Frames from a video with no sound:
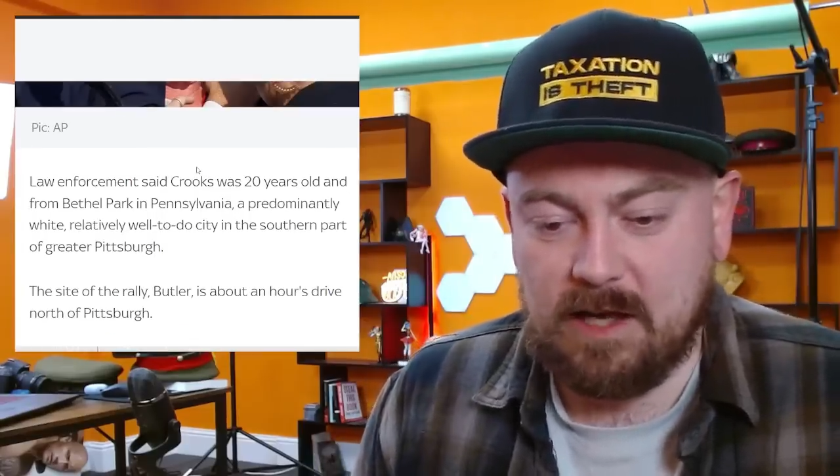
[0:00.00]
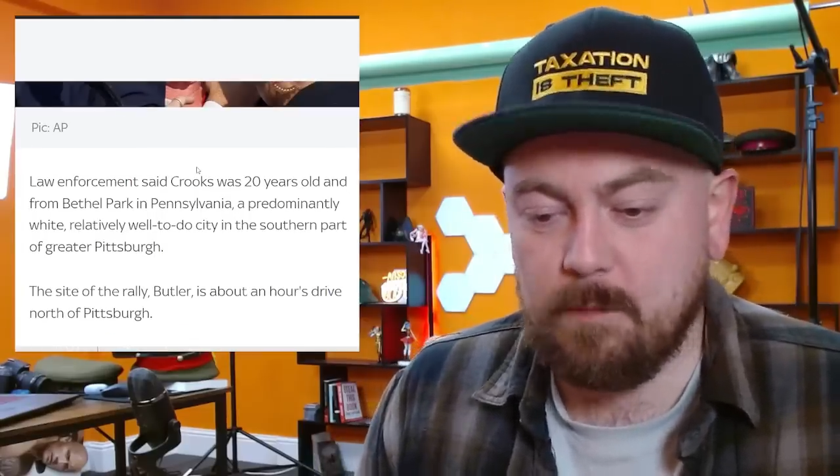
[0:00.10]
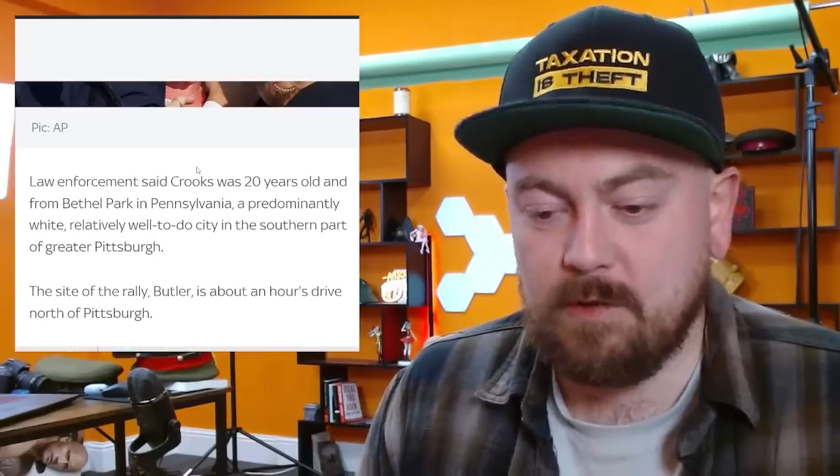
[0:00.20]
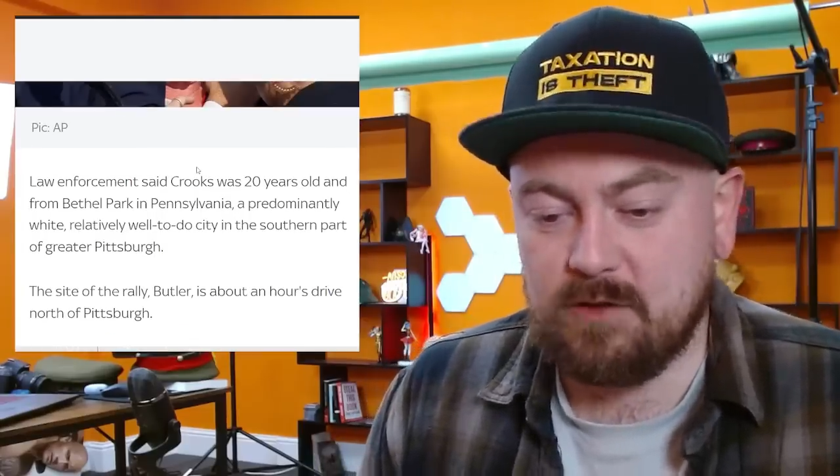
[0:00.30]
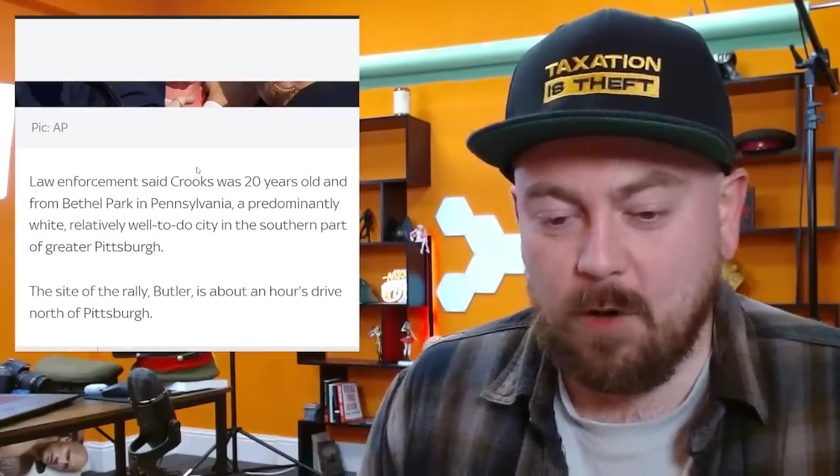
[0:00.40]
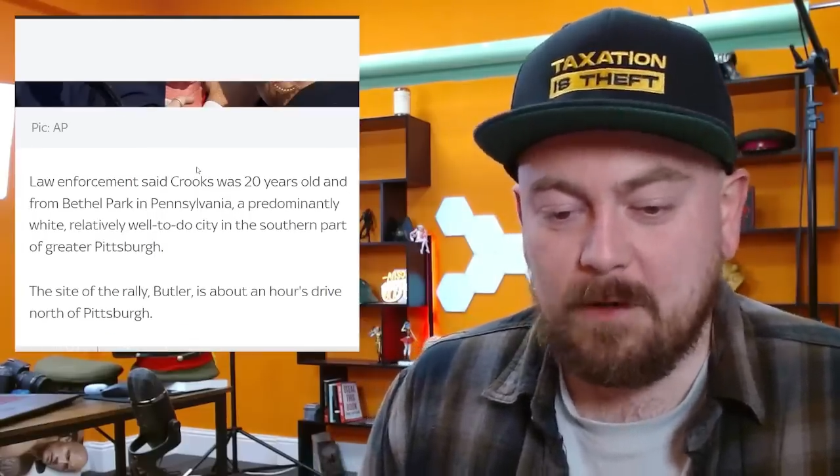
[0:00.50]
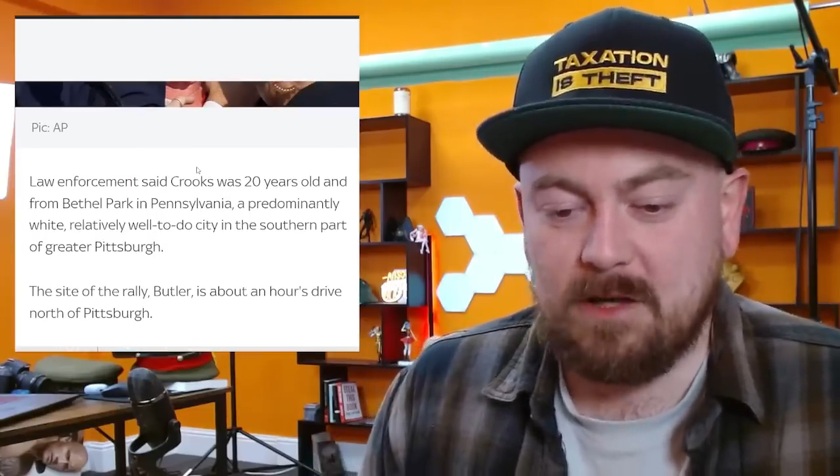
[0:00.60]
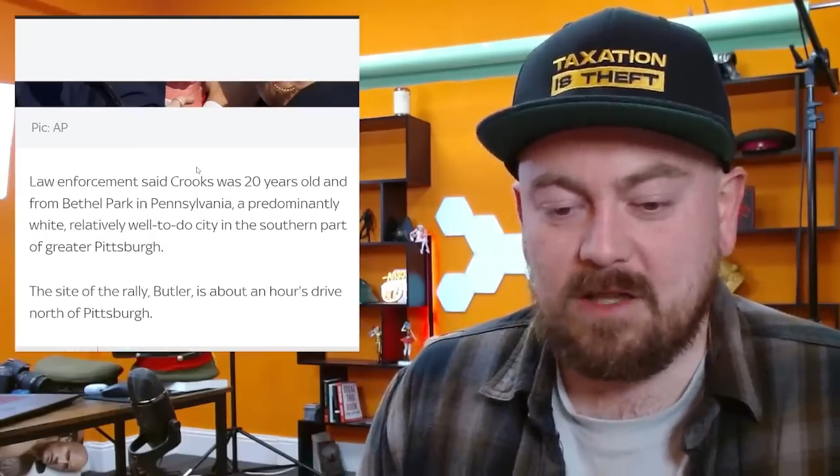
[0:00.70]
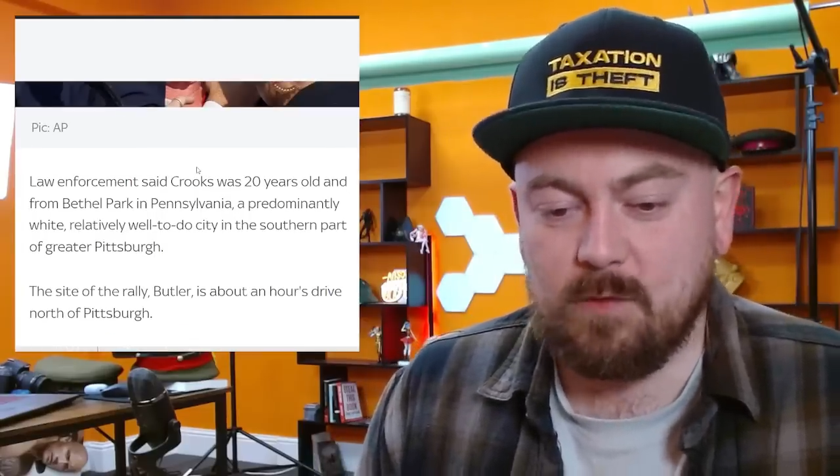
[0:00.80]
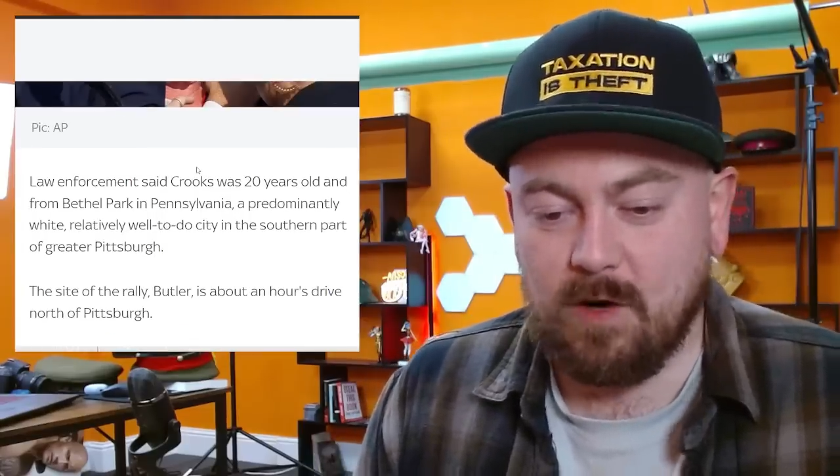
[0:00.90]
a
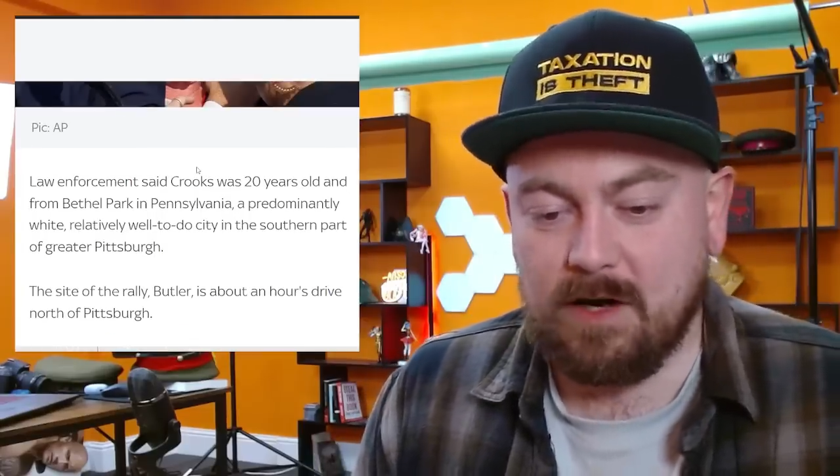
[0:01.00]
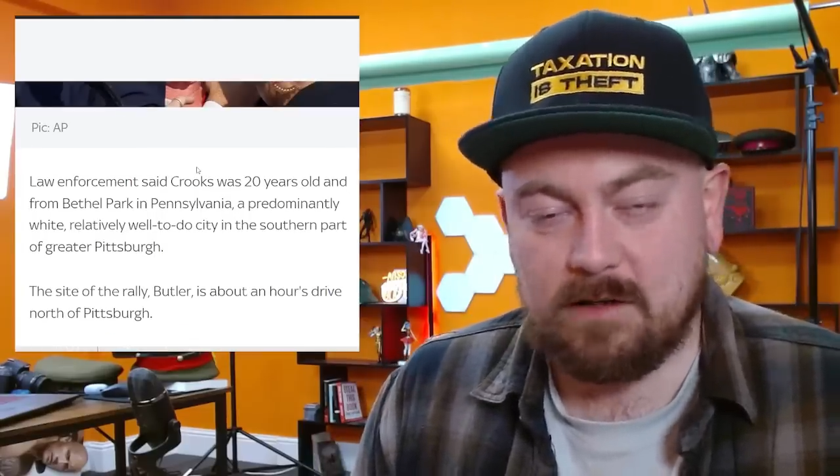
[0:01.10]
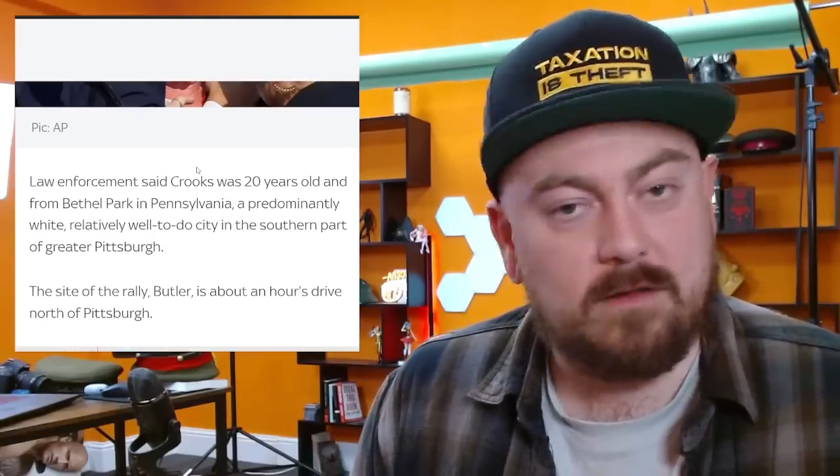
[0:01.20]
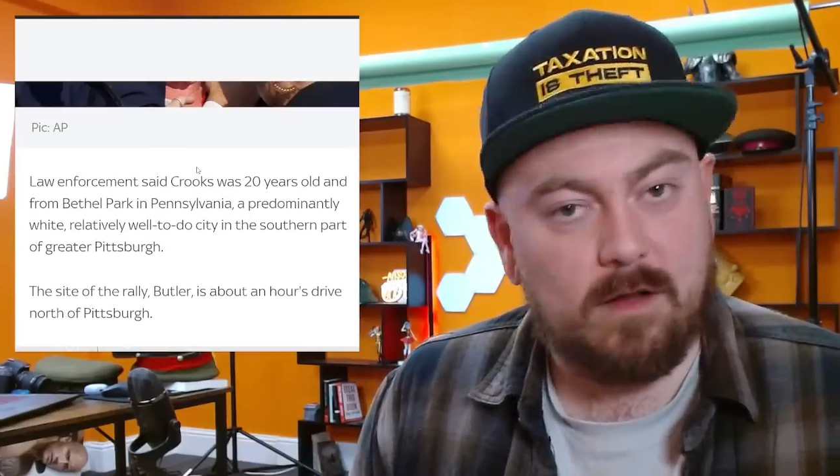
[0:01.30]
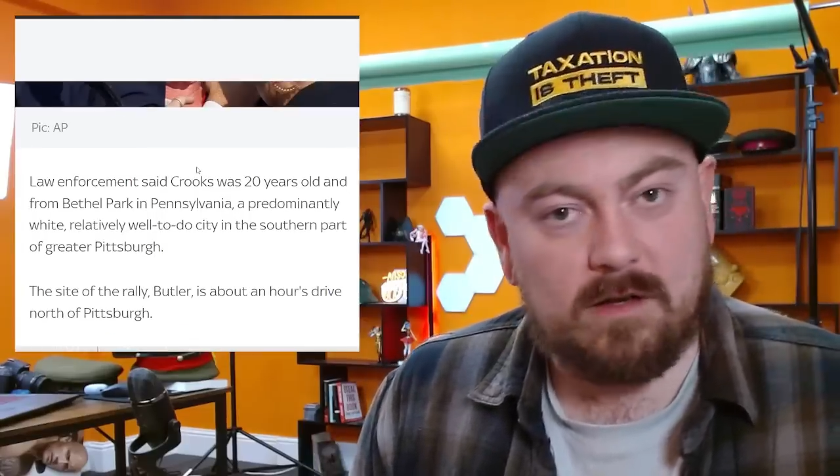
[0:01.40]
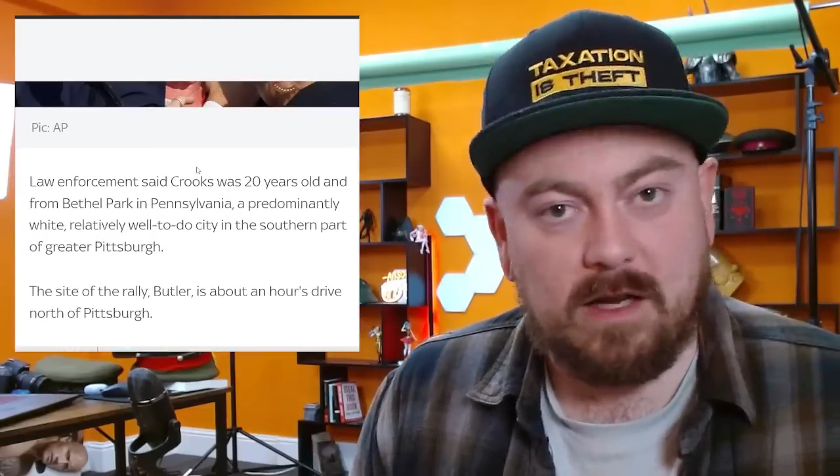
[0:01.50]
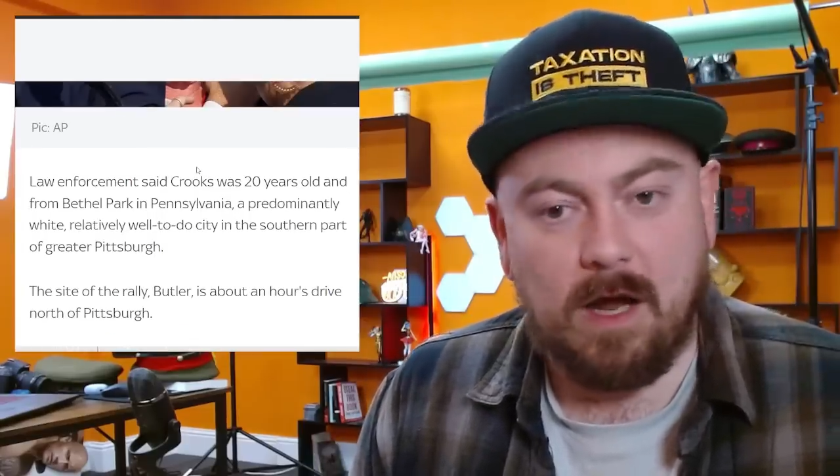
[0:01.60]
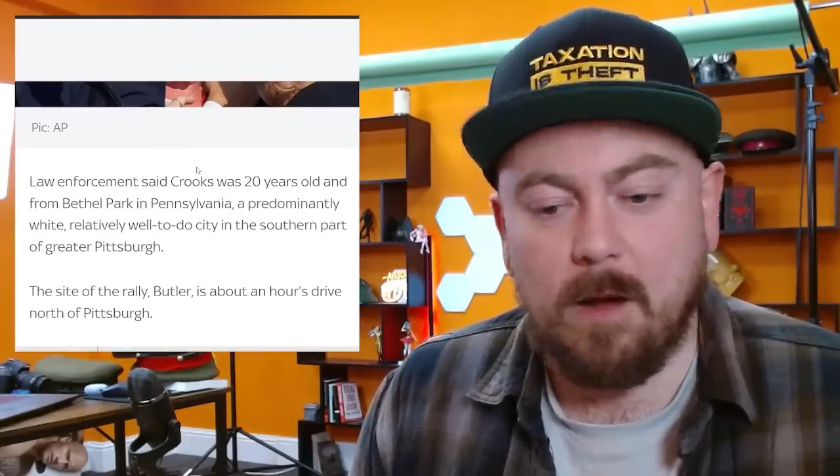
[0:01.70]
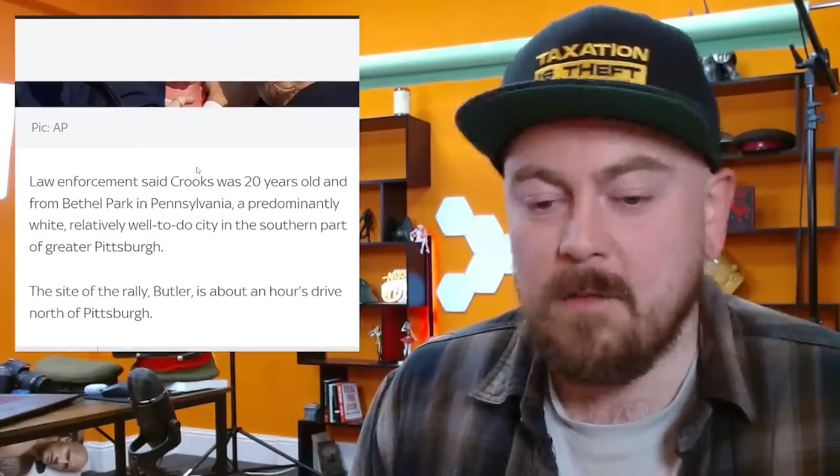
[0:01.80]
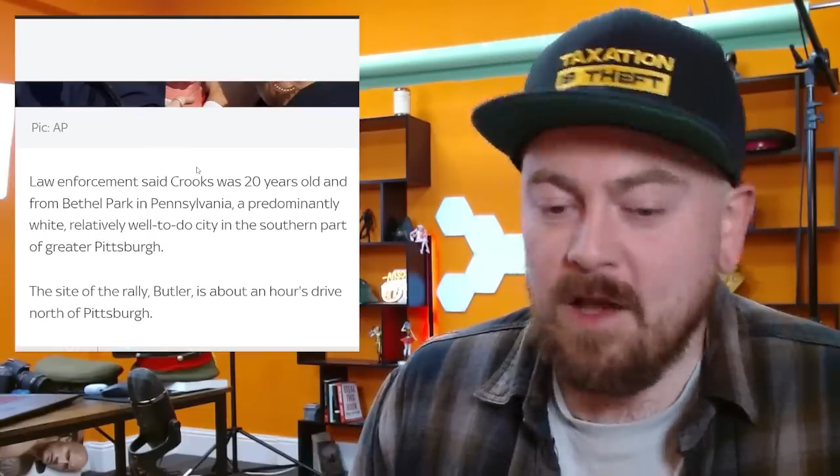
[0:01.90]
predominantly white, lucky
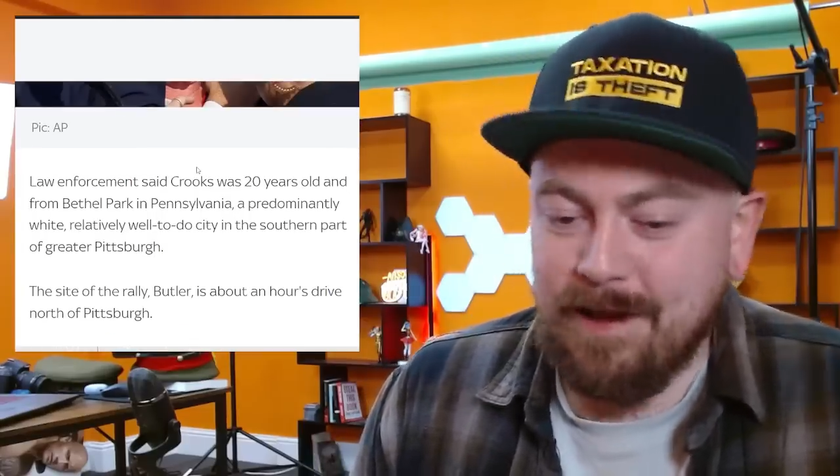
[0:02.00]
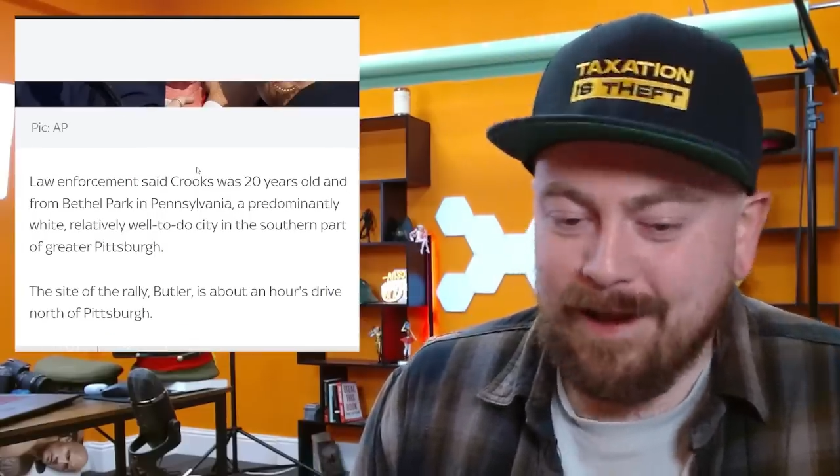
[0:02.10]
him,